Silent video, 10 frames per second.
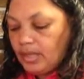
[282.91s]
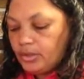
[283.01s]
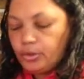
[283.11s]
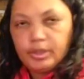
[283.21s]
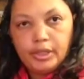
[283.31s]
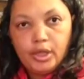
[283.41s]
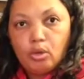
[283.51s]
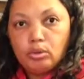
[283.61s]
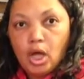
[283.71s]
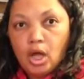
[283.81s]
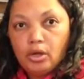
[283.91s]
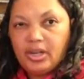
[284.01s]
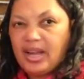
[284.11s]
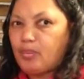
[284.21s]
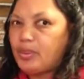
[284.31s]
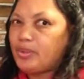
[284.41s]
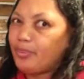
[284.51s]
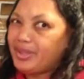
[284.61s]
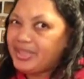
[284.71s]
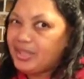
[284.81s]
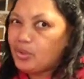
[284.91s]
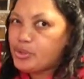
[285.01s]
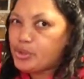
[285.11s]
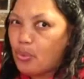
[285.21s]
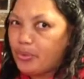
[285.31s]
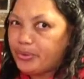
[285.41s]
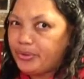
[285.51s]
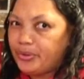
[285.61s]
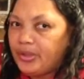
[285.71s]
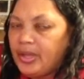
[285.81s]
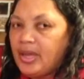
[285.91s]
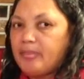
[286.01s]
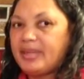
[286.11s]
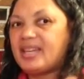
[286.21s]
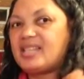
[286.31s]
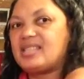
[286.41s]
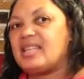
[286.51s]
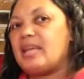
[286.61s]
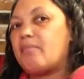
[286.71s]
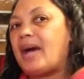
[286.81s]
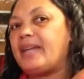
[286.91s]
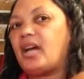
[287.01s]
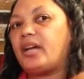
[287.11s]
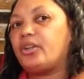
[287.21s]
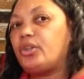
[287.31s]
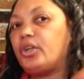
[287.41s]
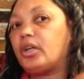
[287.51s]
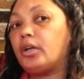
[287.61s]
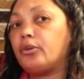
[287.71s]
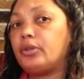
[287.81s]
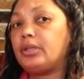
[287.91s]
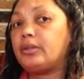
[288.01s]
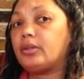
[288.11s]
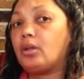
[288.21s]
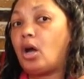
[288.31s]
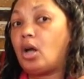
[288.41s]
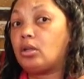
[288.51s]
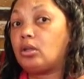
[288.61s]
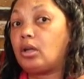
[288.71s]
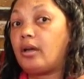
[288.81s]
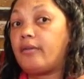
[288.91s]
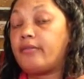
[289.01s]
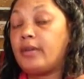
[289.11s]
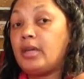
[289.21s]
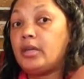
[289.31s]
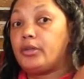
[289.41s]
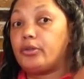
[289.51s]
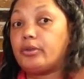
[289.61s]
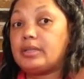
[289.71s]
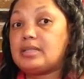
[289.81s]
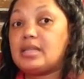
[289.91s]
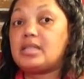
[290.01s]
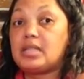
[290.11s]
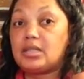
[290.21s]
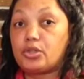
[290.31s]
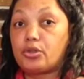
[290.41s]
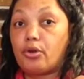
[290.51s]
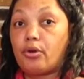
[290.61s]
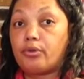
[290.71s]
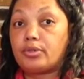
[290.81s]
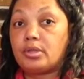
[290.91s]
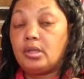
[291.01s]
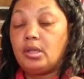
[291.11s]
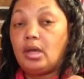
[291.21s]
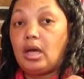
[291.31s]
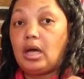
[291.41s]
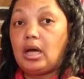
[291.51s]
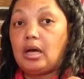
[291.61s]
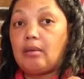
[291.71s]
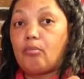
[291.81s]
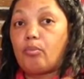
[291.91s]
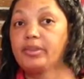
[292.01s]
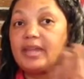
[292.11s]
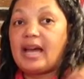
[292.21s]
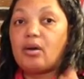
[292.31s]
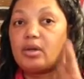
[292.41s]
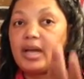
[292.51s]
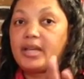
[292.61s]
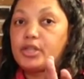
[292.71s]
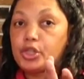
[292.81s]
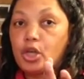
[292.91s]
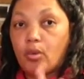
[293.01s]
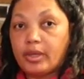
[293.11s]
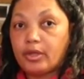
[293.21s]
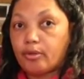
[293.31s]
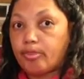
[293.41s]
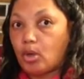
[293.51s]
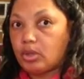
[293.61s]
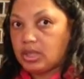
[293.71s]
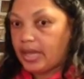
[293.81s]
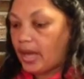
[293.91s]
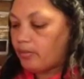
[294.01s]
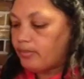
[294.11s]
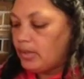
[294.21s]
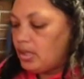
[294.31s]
You can go longer. I wouldn't really go shorter because then it might not hook underneath the collar of your existing shirt without kind of showing or poking out.